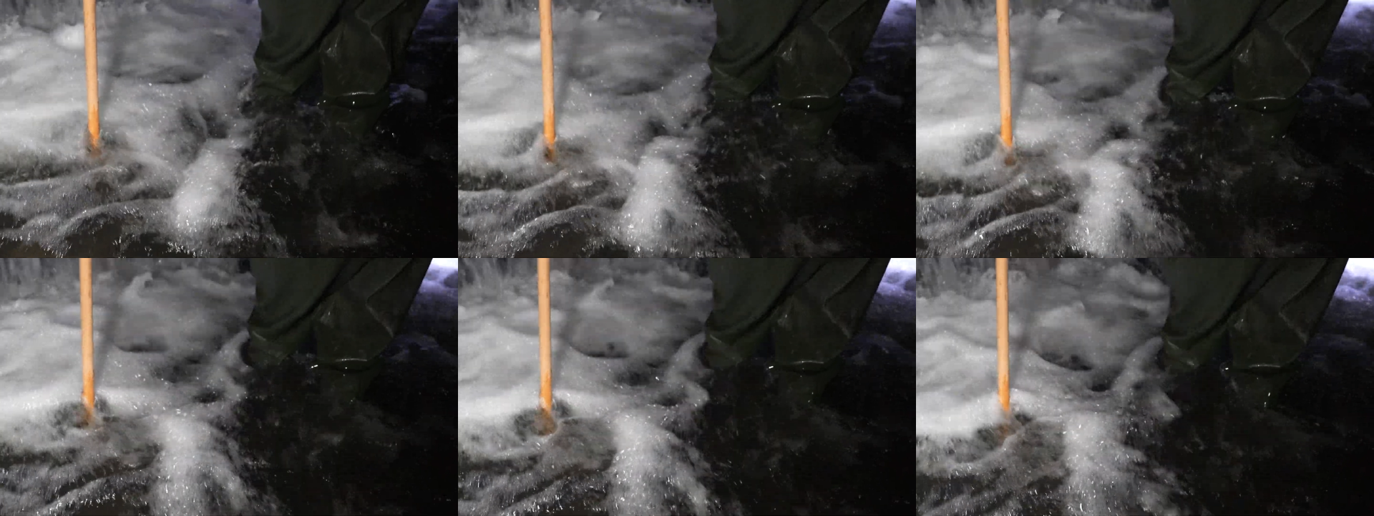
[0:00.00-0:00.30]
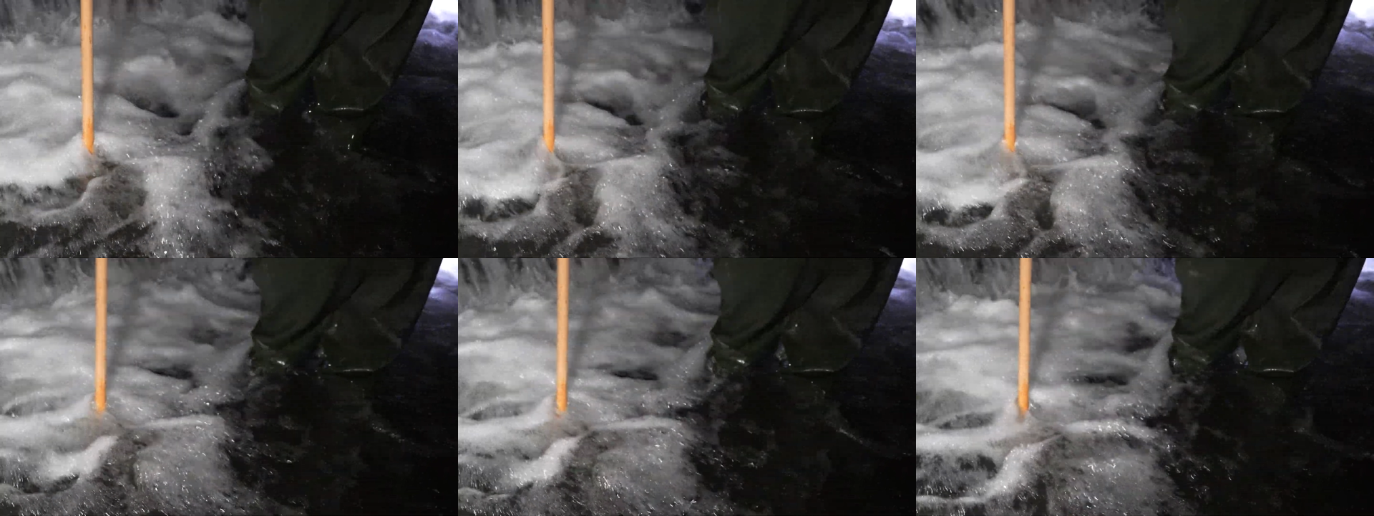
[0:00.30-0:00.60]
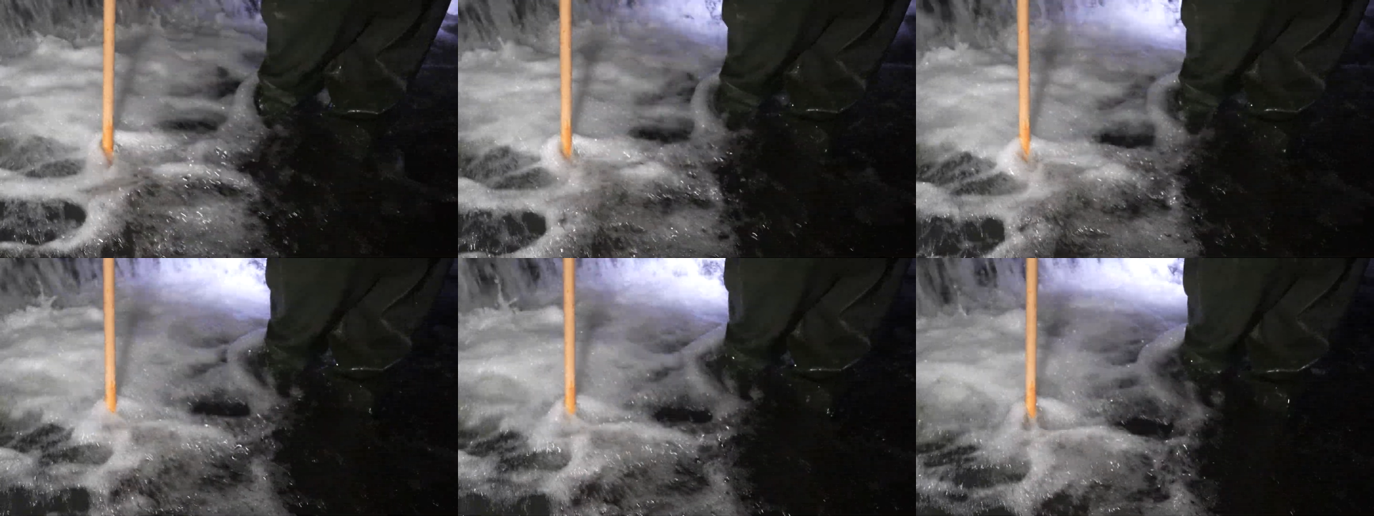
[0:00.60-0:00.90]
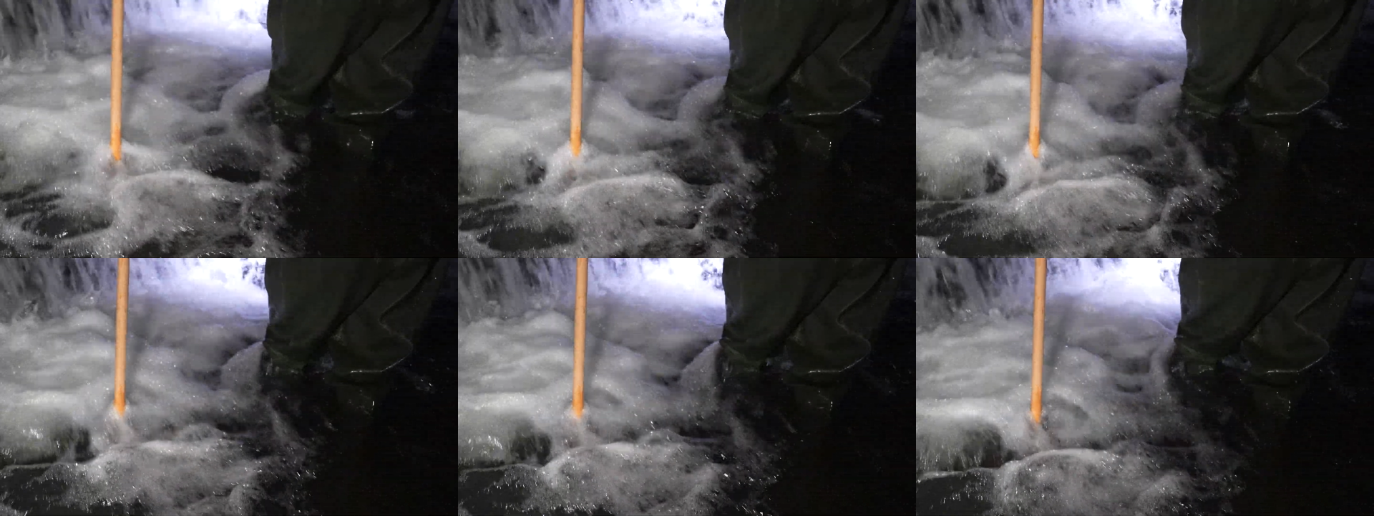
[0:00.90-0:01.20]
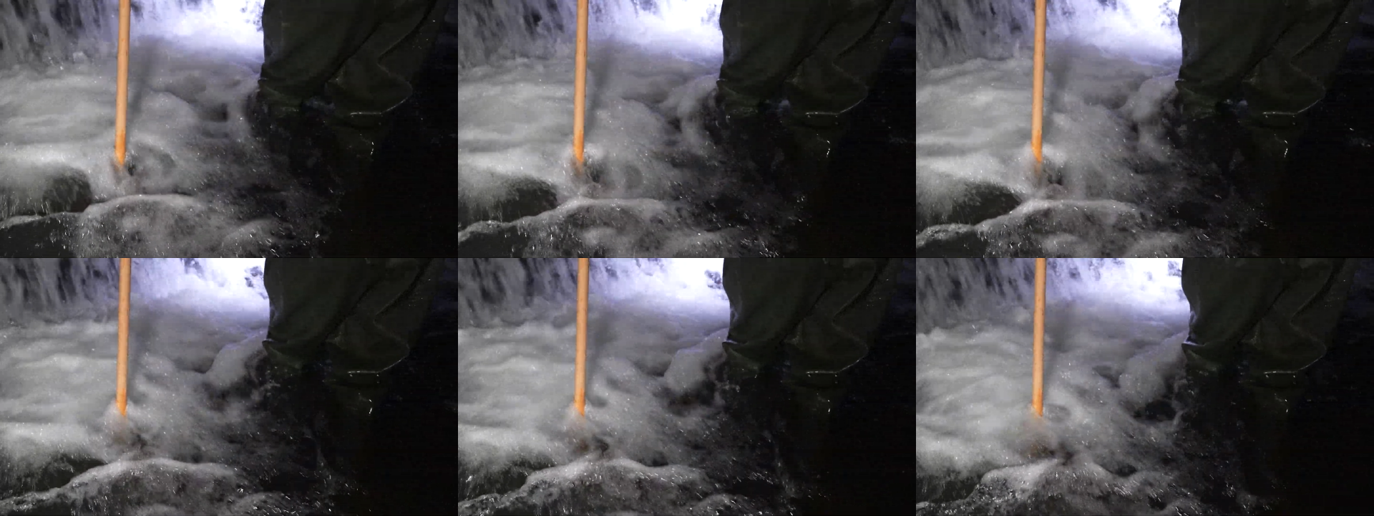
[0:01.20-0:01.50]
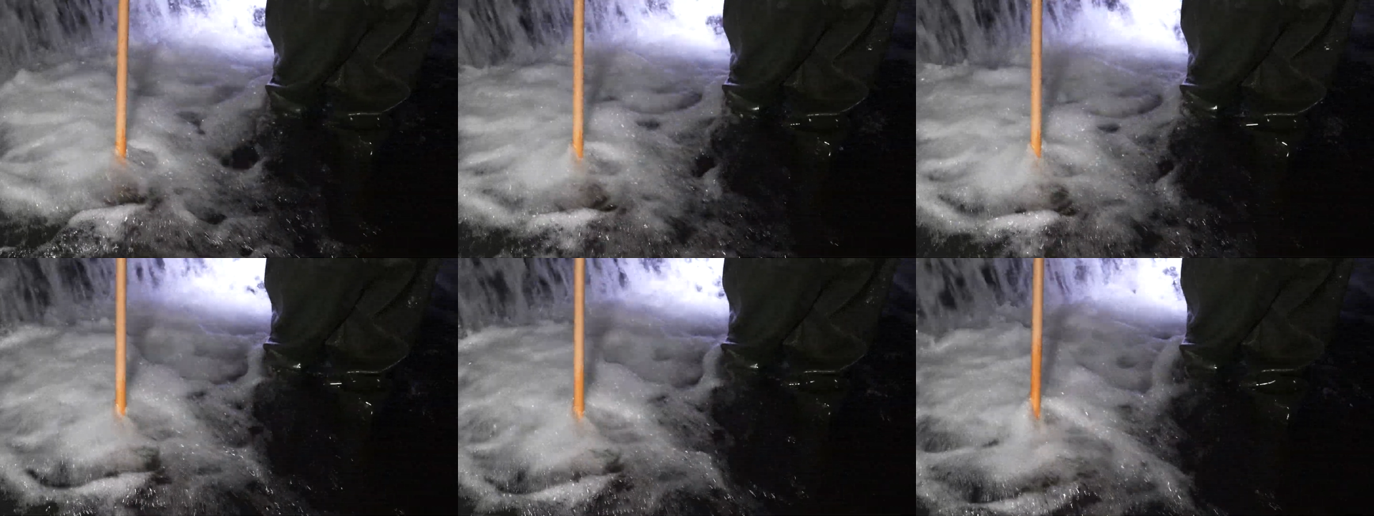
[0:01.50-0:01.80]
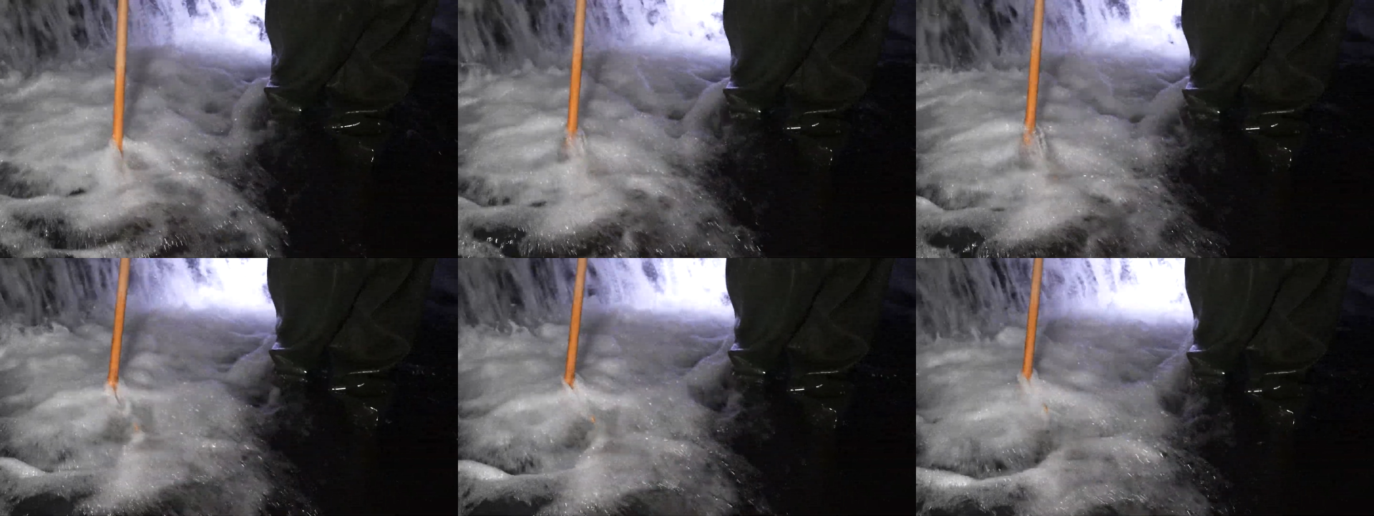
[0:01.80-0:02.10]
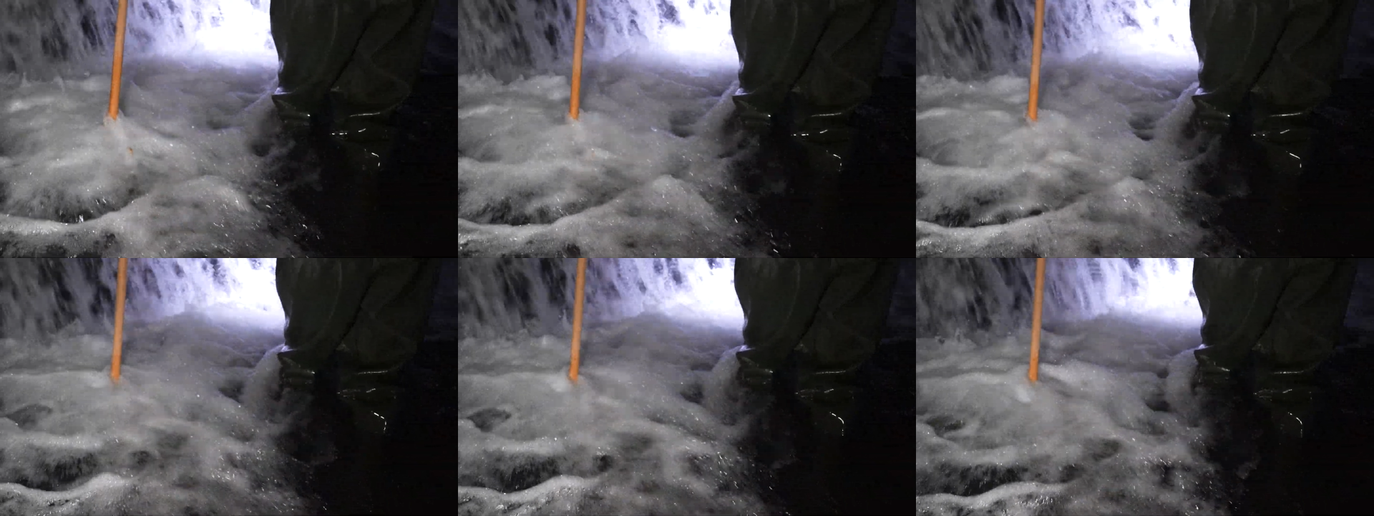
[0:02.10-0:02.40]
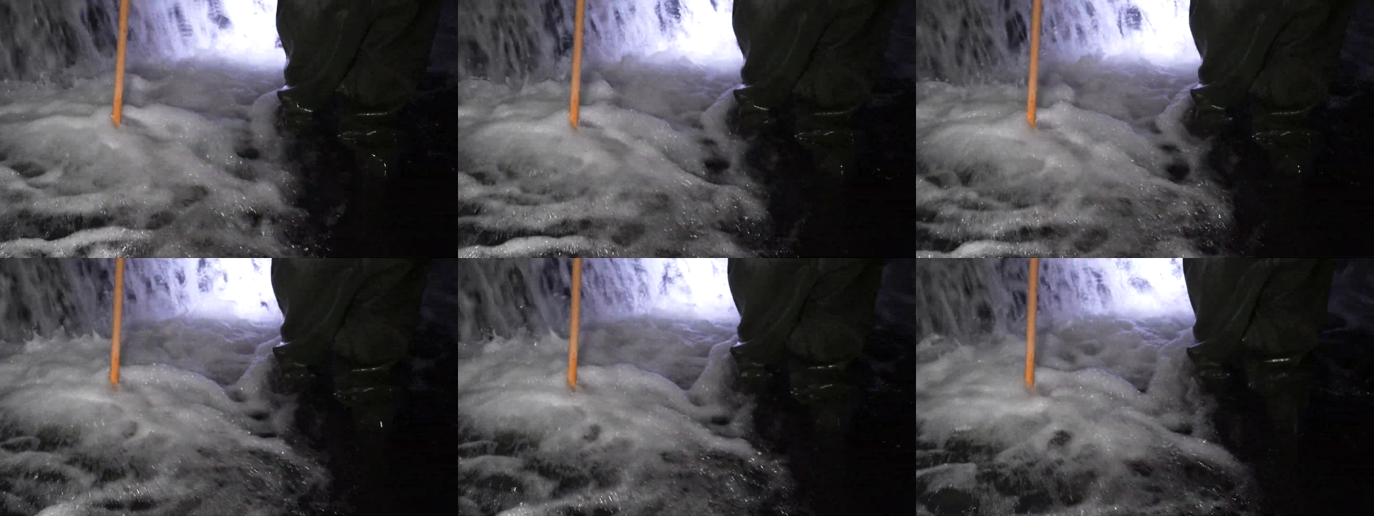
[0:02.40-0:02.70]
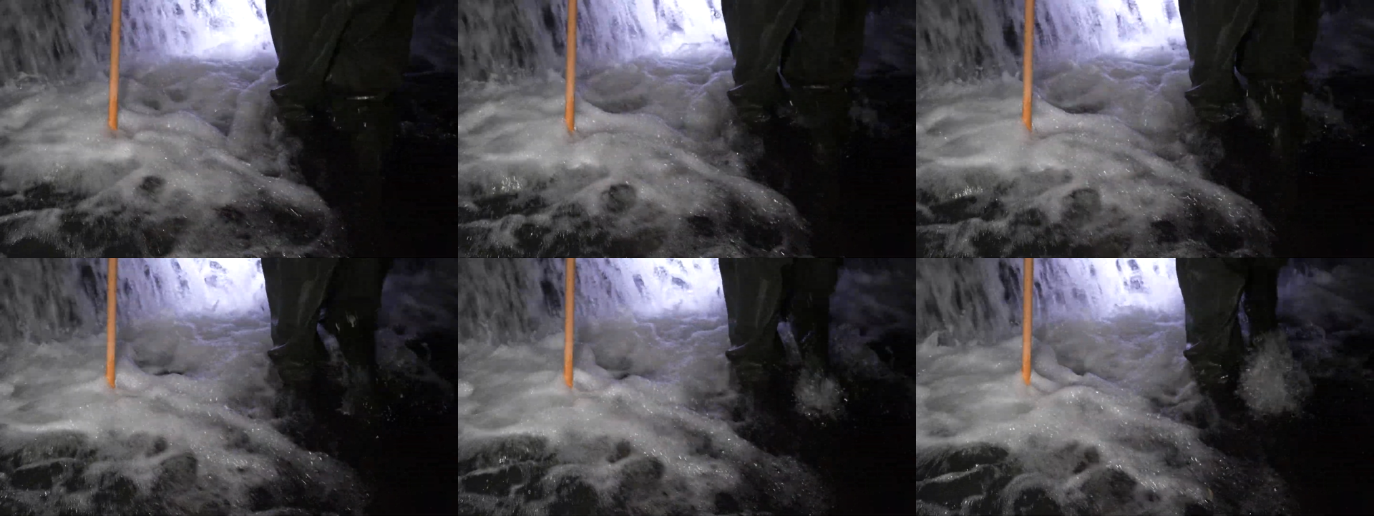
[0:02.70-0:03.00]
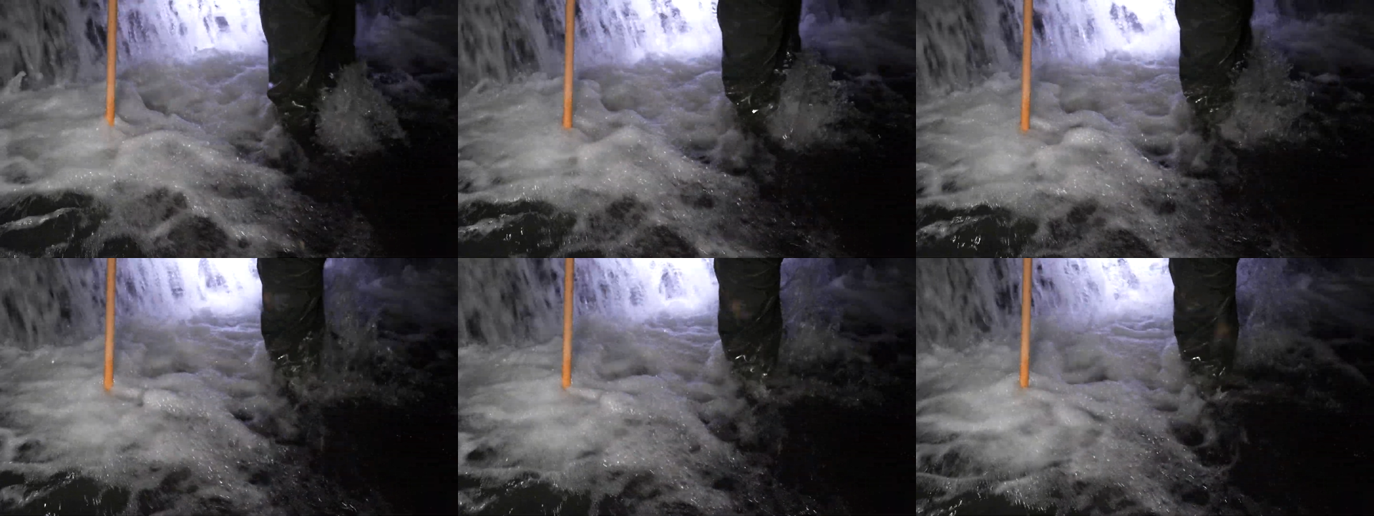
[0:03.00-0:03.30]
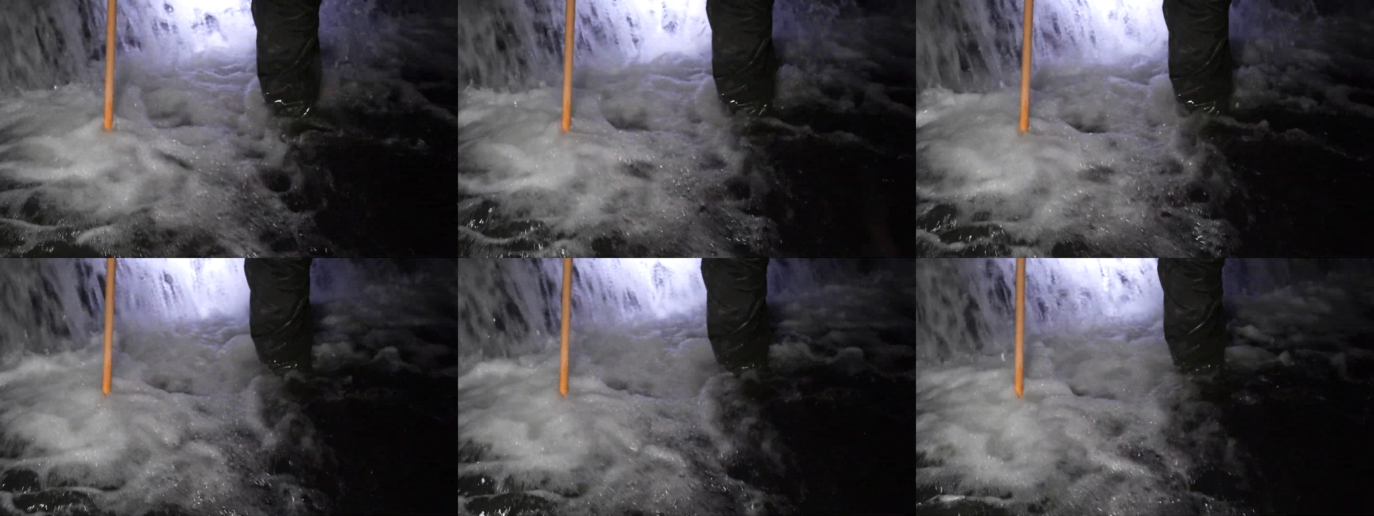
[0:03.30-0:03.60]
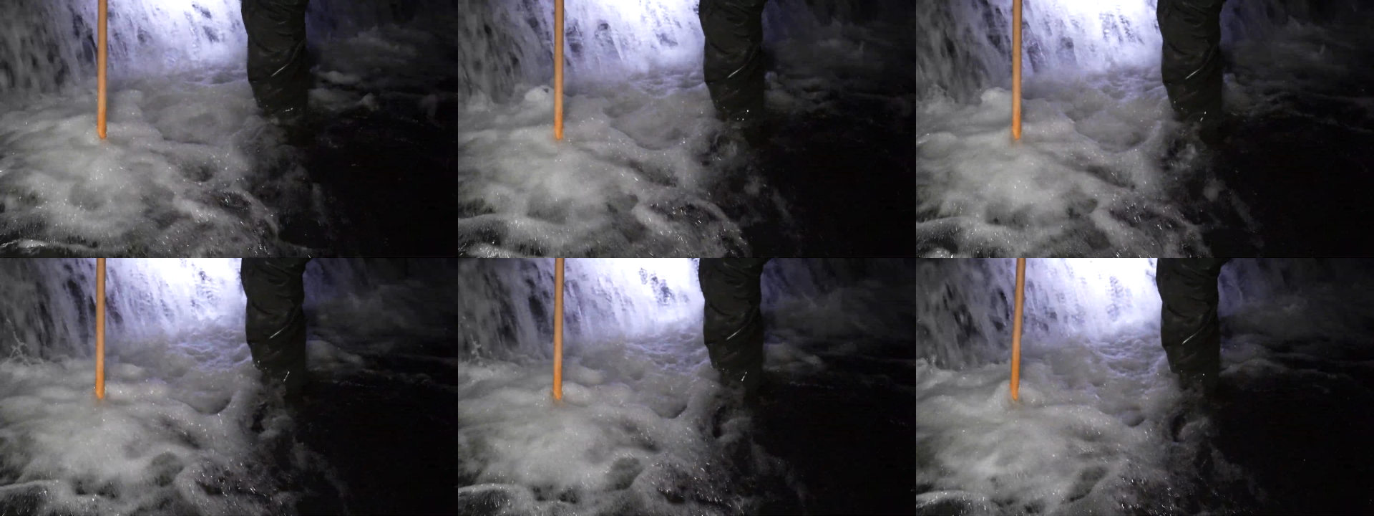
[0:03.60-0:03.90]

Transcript: [unreadable: no face in view]